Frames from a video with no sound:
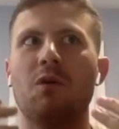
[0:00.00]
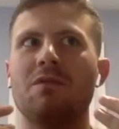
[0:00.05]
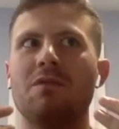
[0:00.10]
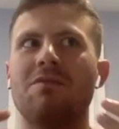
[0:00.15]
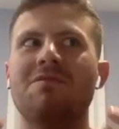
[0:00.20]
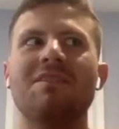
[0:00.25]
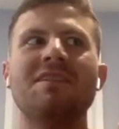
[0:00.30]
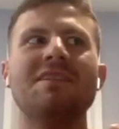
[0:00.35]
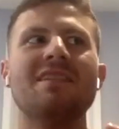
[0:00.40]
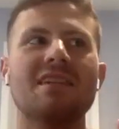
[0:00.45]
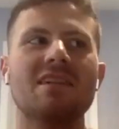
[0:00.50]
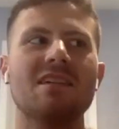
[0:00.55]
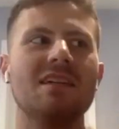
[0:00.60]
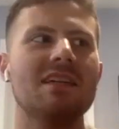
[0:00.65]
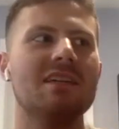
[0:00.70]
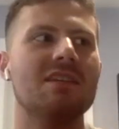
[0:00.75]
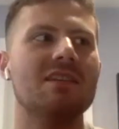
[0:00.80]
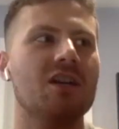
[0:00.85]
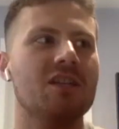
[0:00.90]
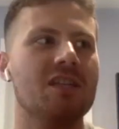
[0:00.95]

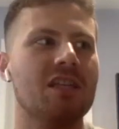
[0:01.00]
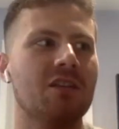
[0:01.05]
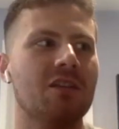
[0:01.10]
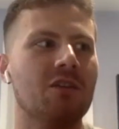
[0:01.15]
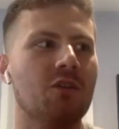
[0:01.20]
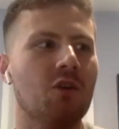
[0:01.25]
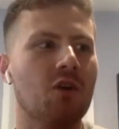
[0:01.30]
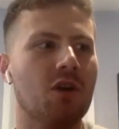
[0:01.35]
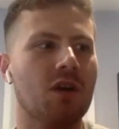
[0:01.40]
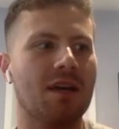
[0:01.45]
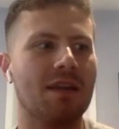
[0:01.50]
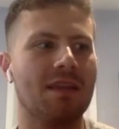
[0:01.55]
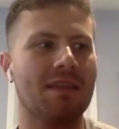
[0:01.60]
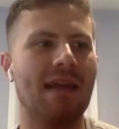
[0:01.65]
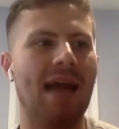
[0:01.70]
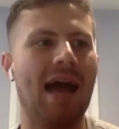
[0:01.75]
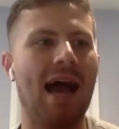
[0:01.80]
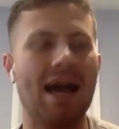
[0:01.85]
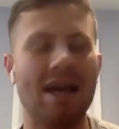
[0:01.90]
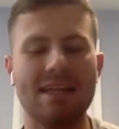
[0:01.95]
physically doesn't look that